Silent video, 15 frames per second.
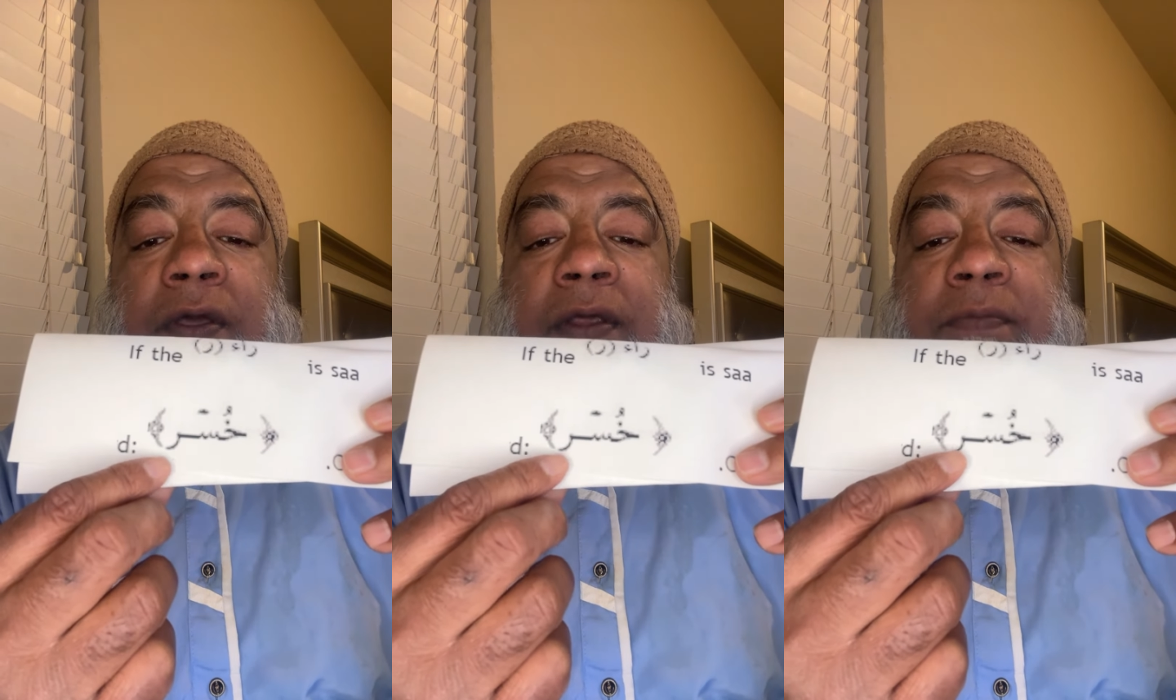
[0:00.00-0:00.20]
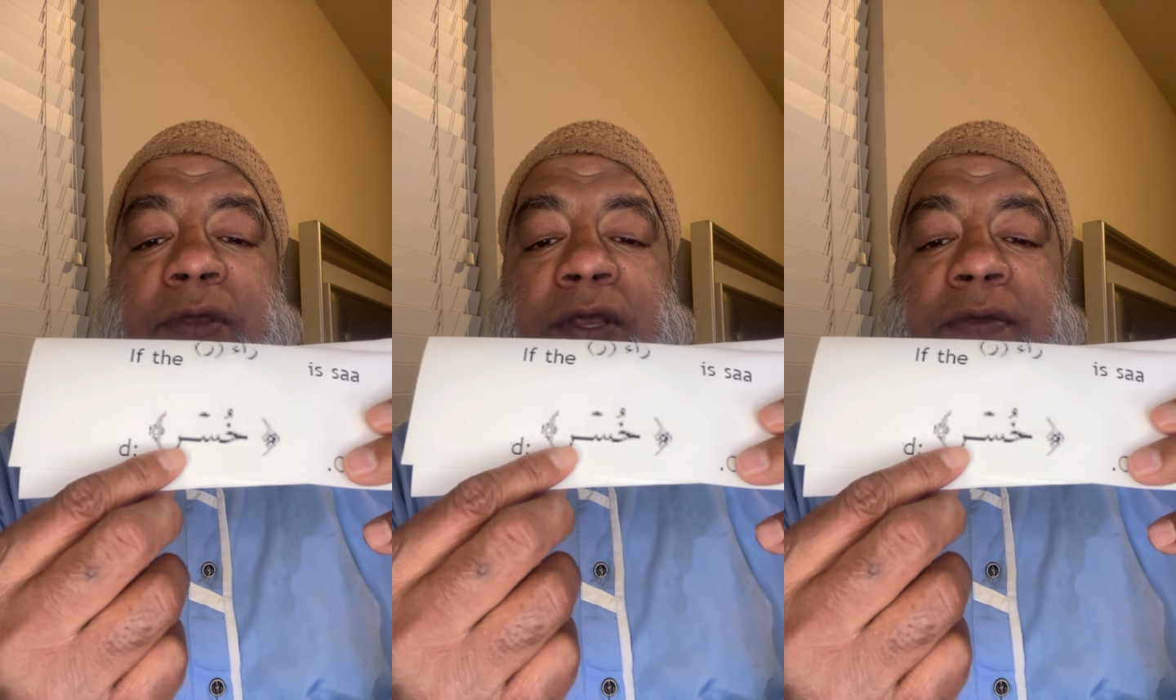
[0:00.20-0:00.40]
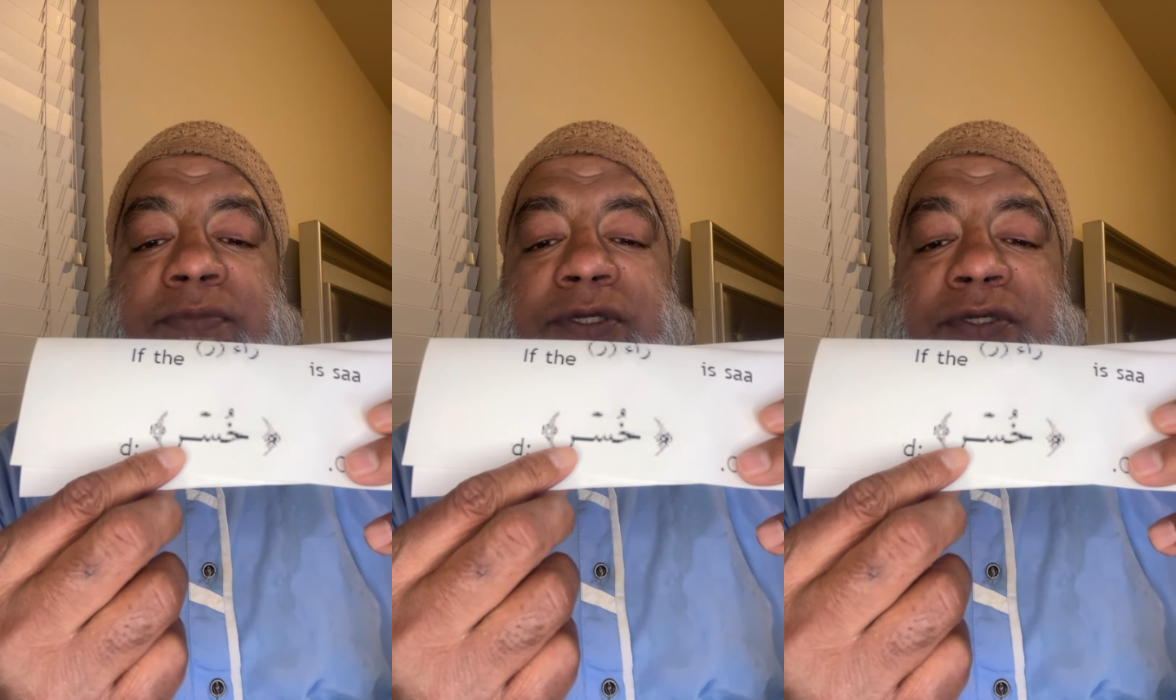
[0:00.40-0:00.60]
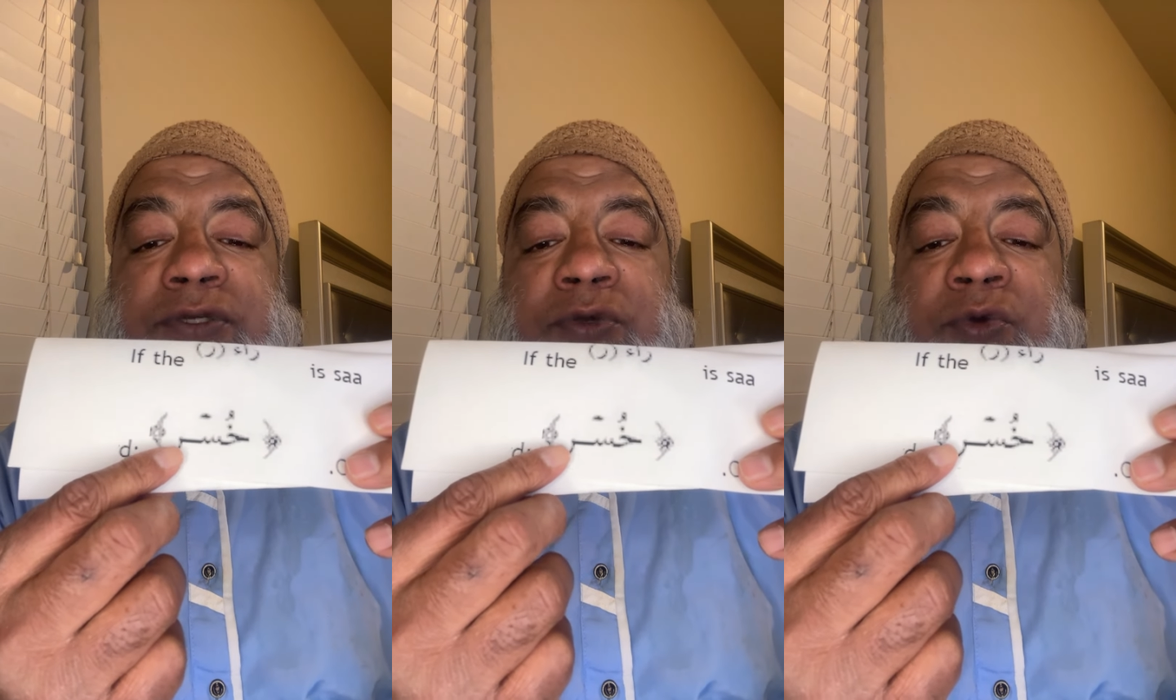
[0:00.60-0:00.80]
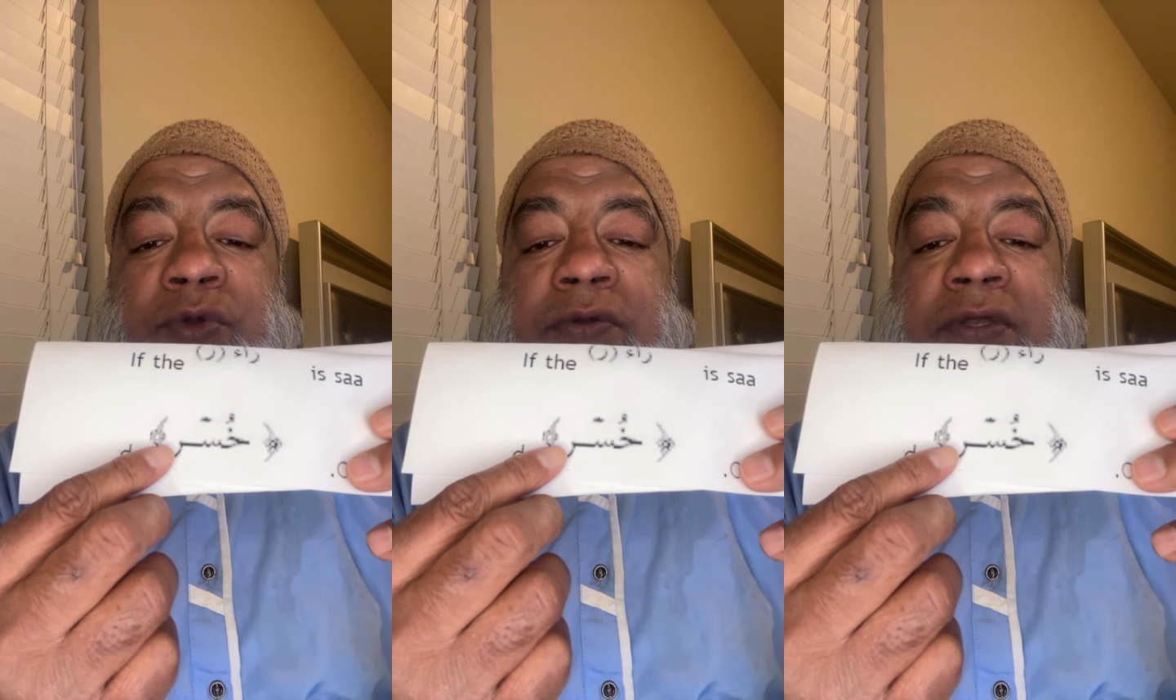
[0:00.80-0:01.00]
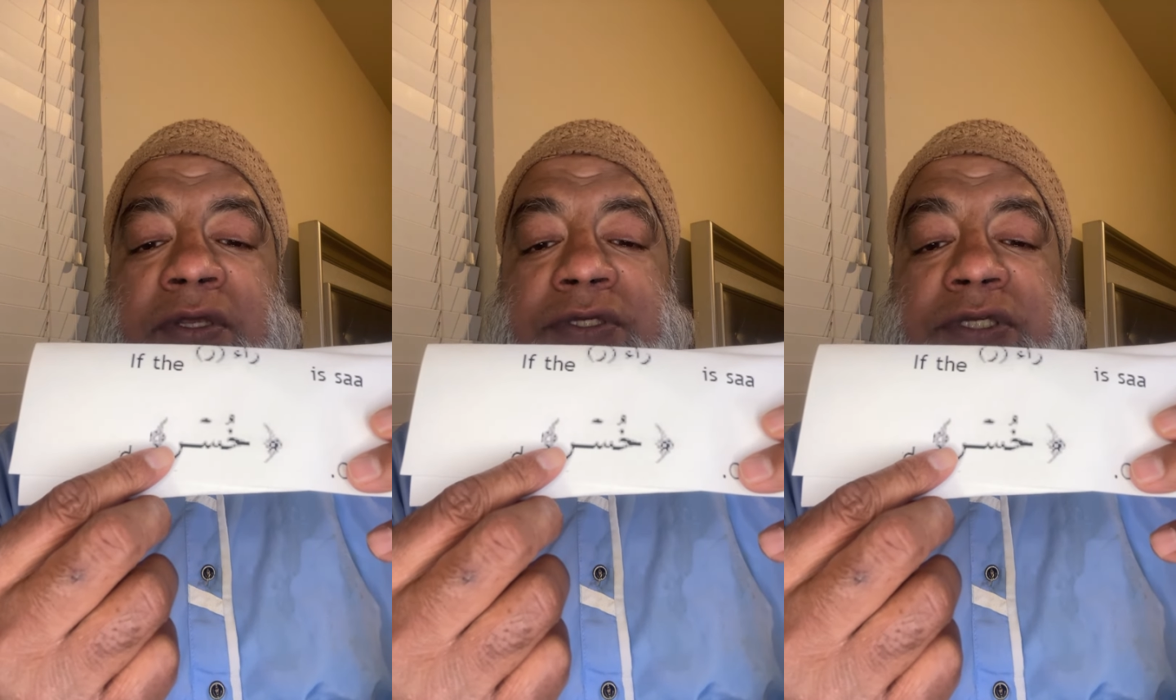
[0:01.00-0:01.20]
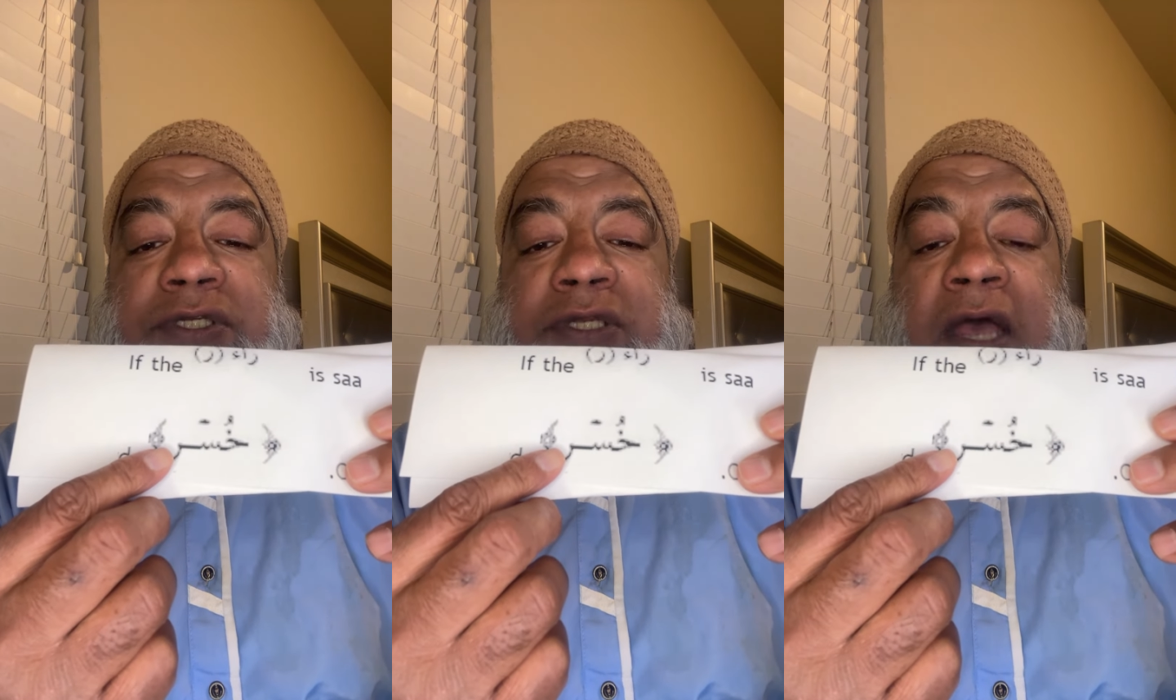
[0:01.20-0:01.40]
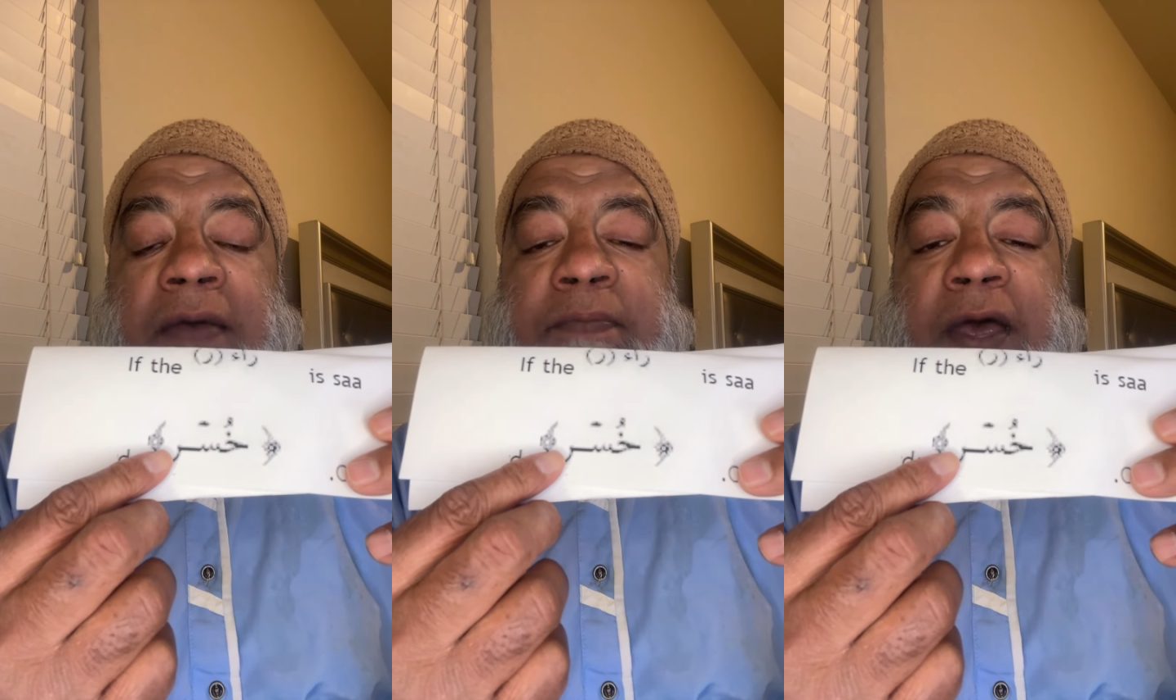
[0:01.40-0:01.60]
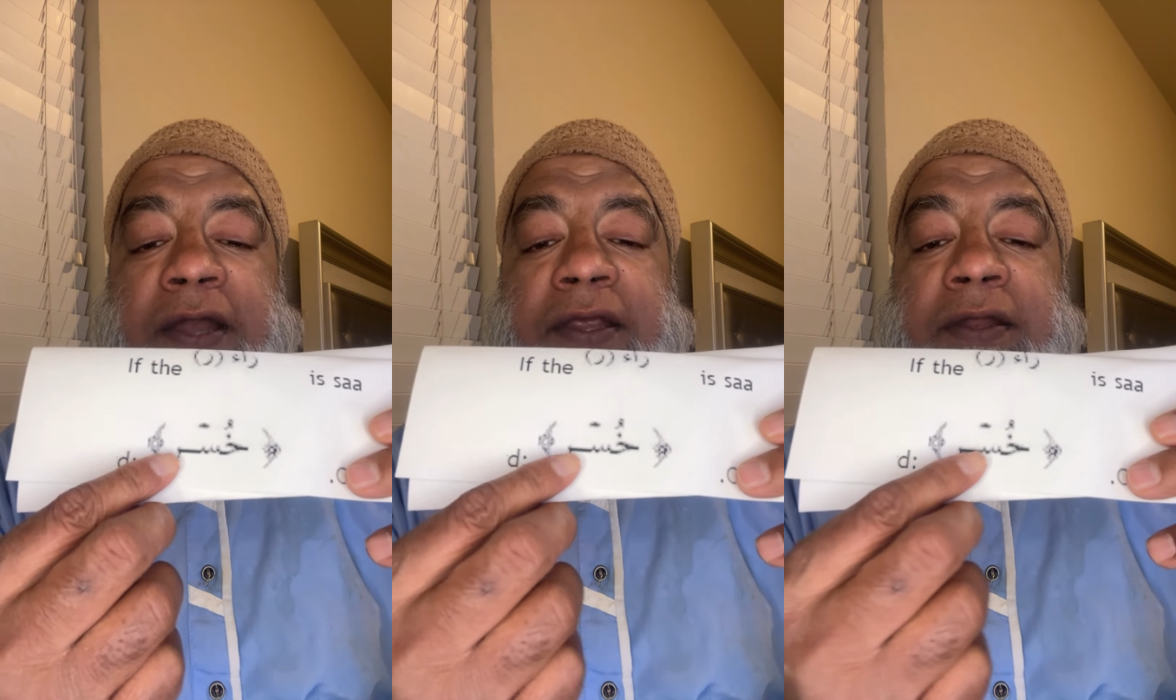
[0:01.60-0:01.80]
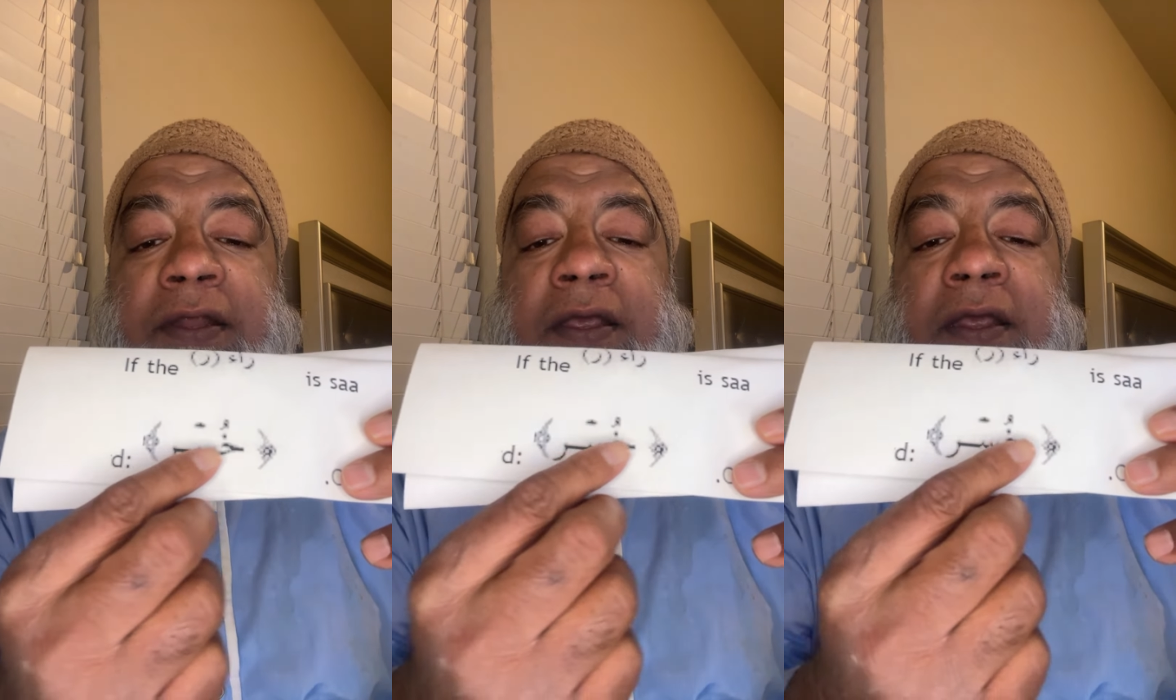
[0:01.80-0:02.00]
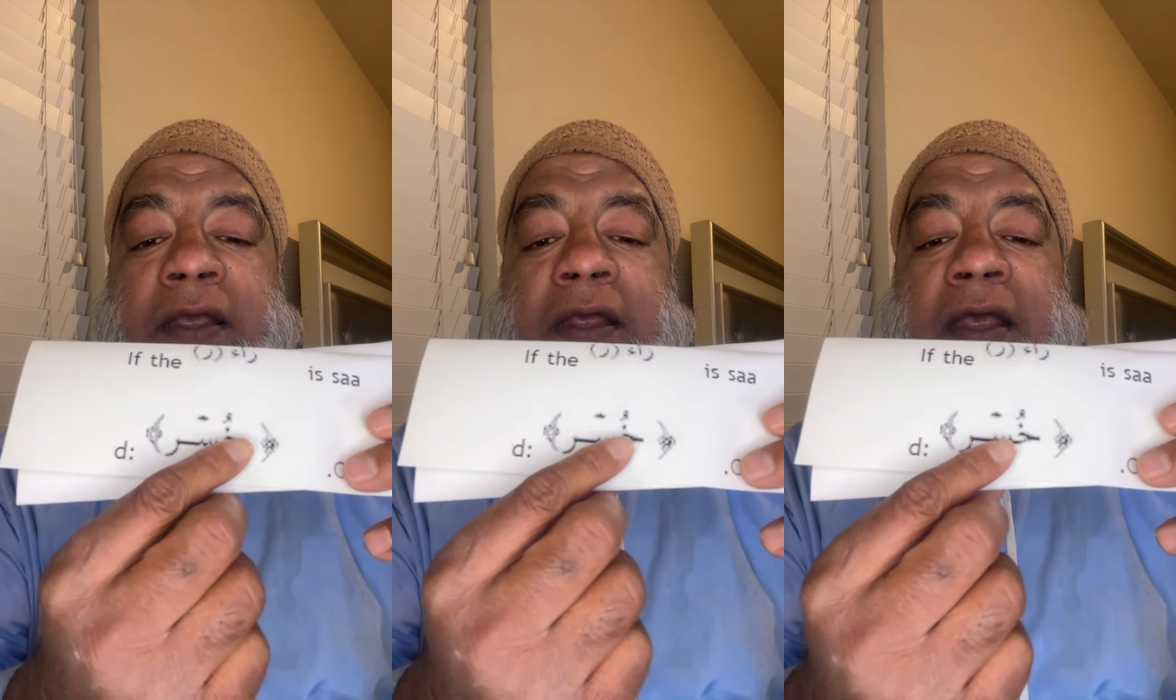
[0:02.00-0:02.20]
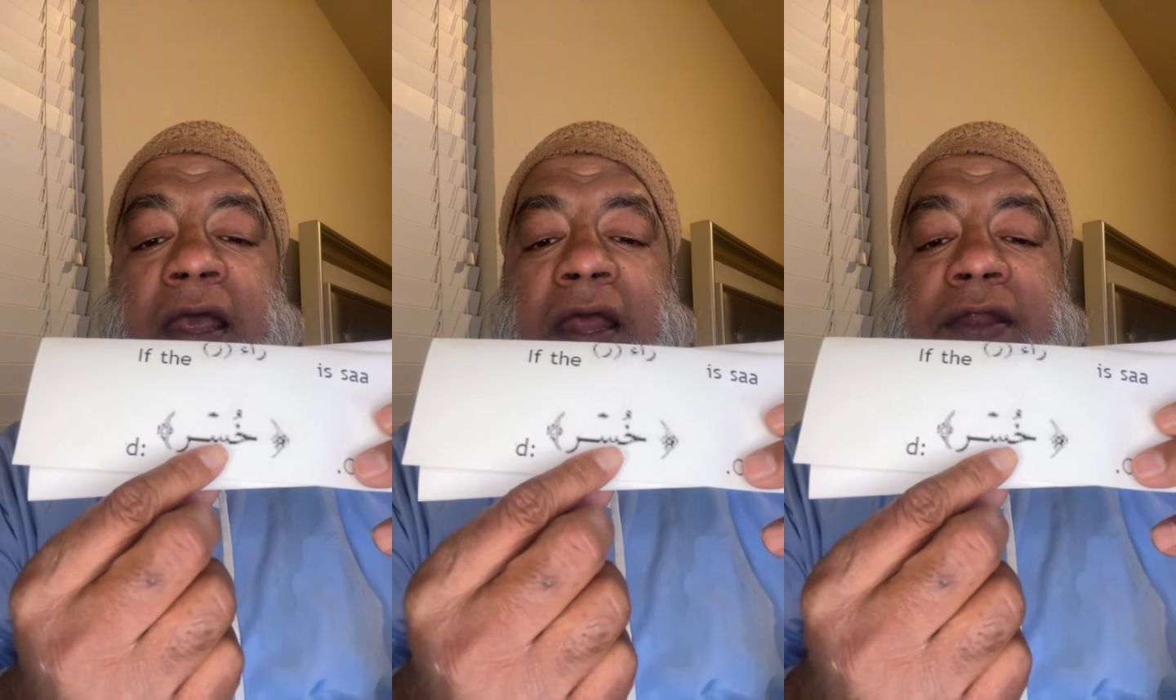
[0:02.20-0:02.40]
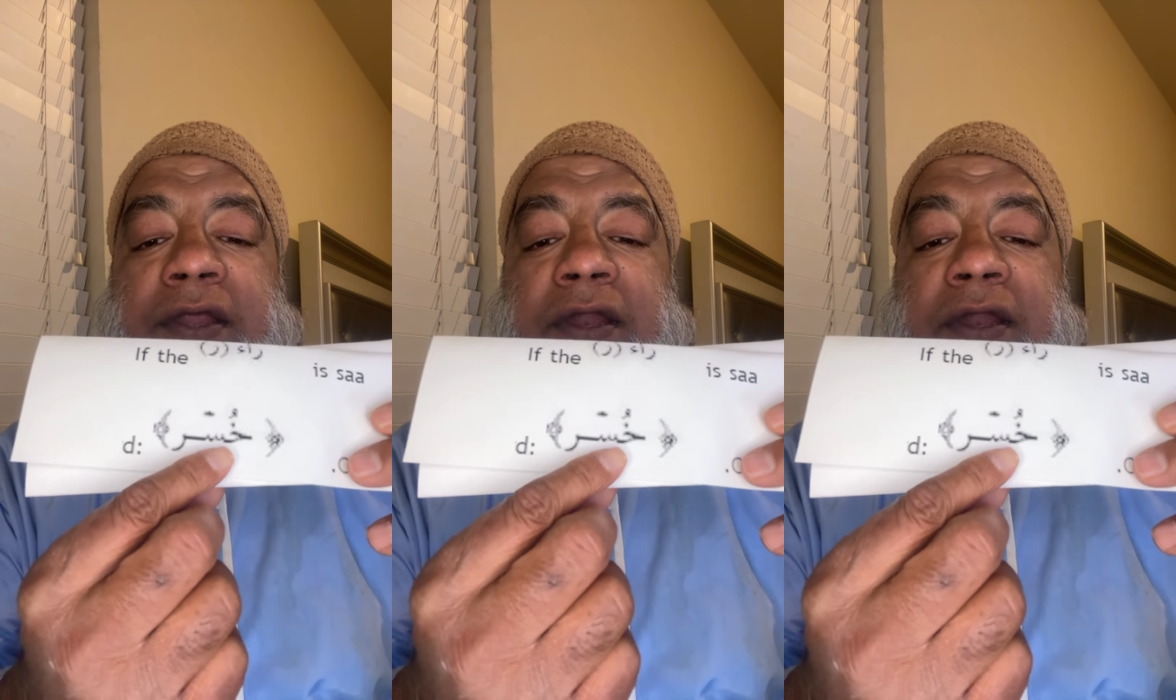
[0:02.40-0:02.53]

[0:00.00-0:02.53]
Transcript: it becomes a sakoon because you stop on it, and